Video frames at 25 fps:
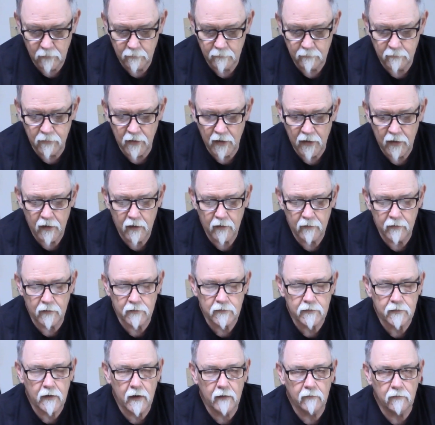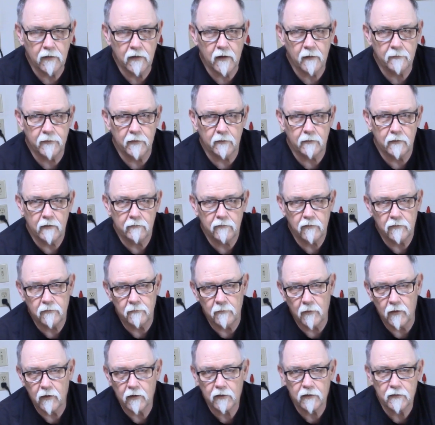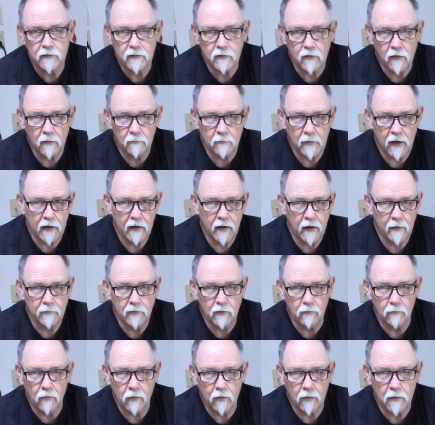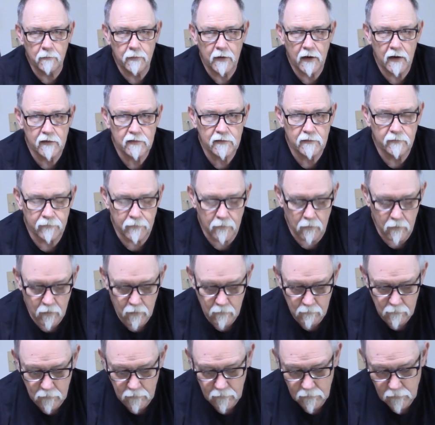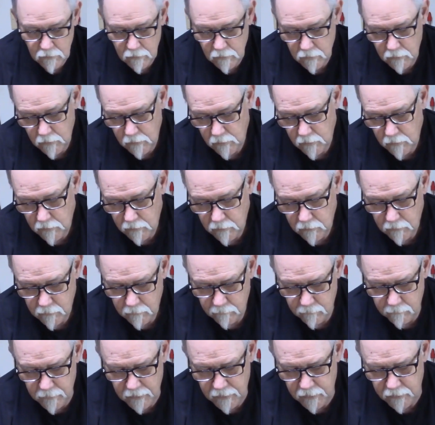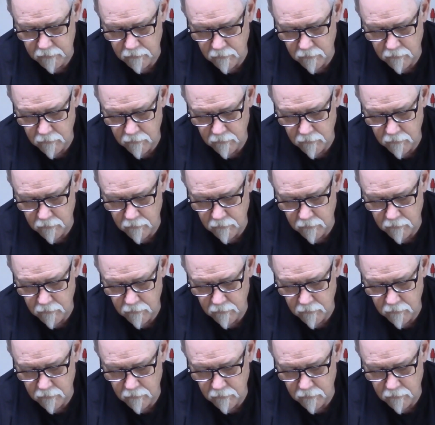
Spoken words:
bear that's traveled up the river from Arkansas might happen to wander past the farm, be eating